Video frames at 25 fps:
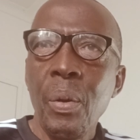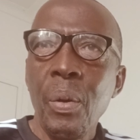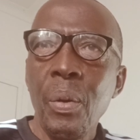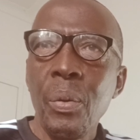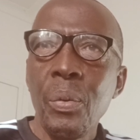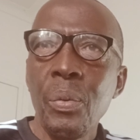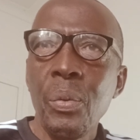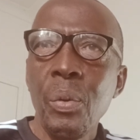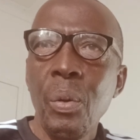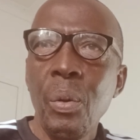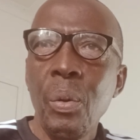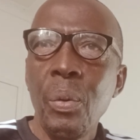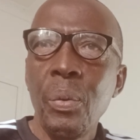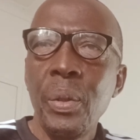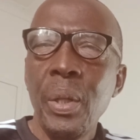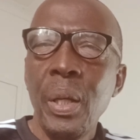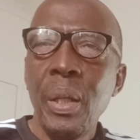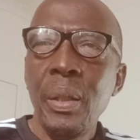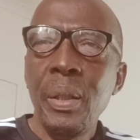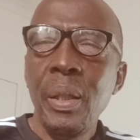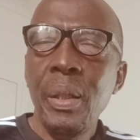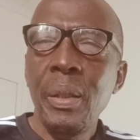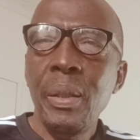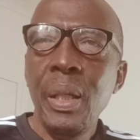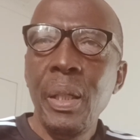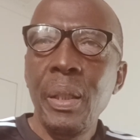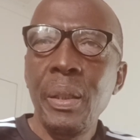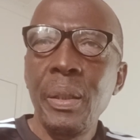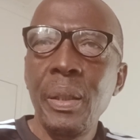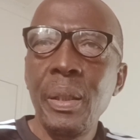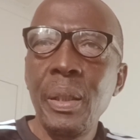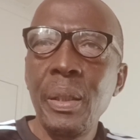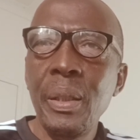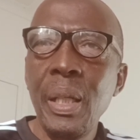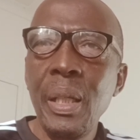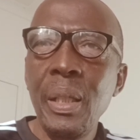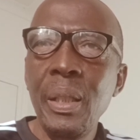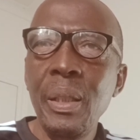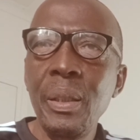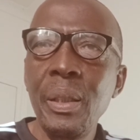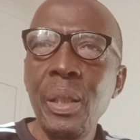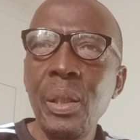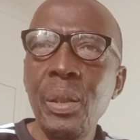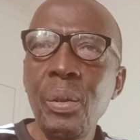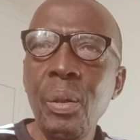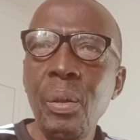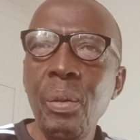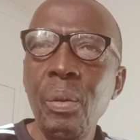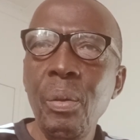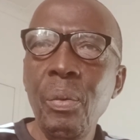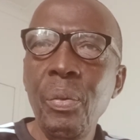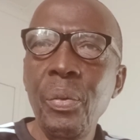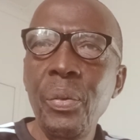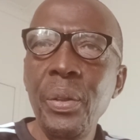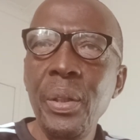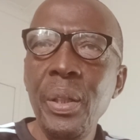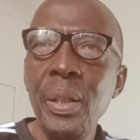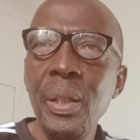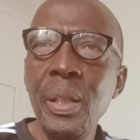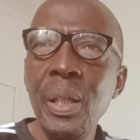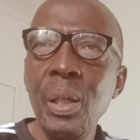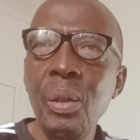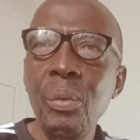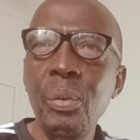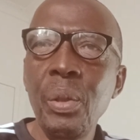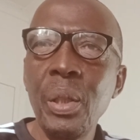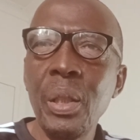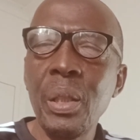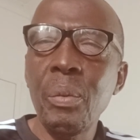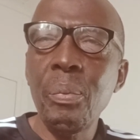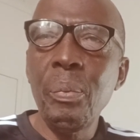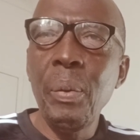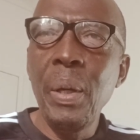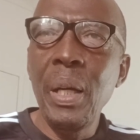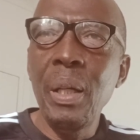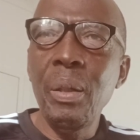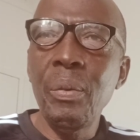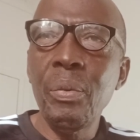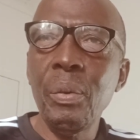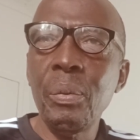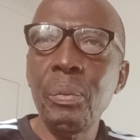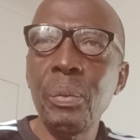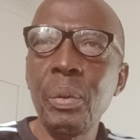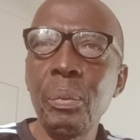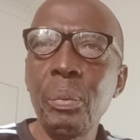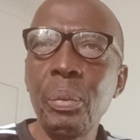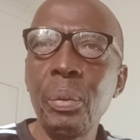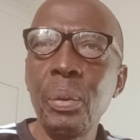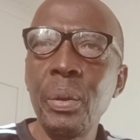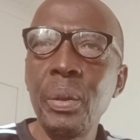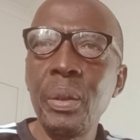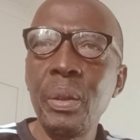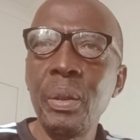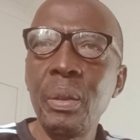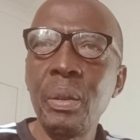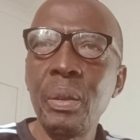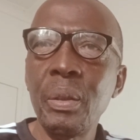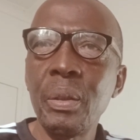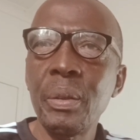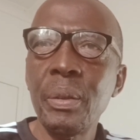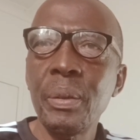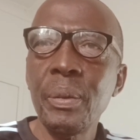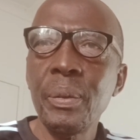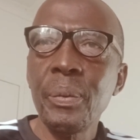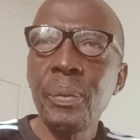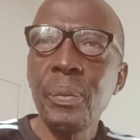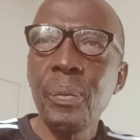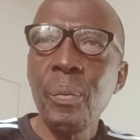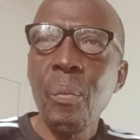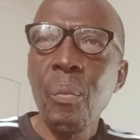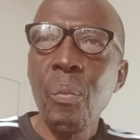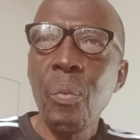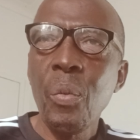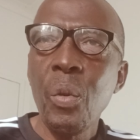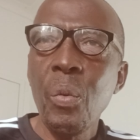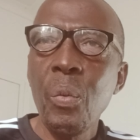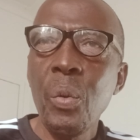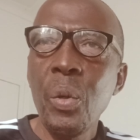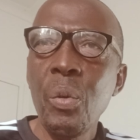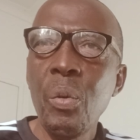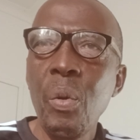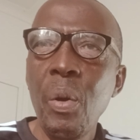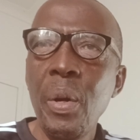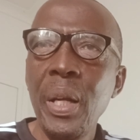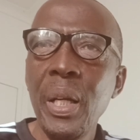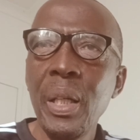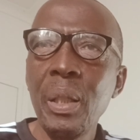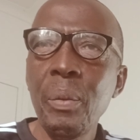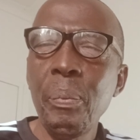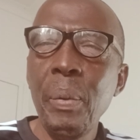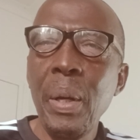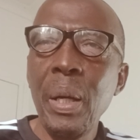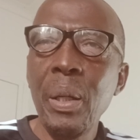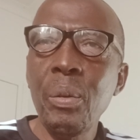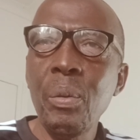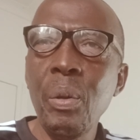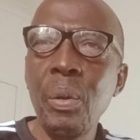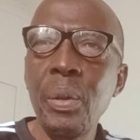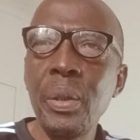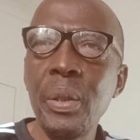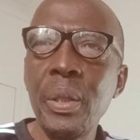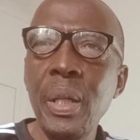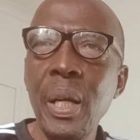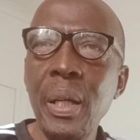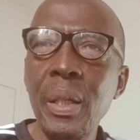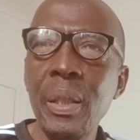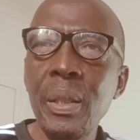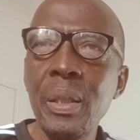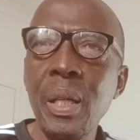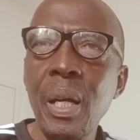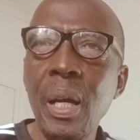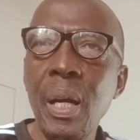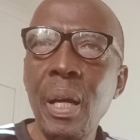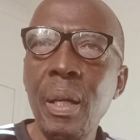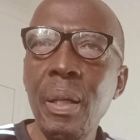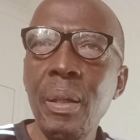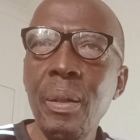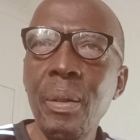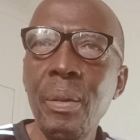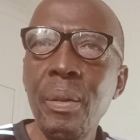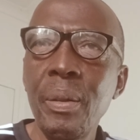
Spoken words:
So that is the sort of thing that you expect from the police. We don't expect conjecture.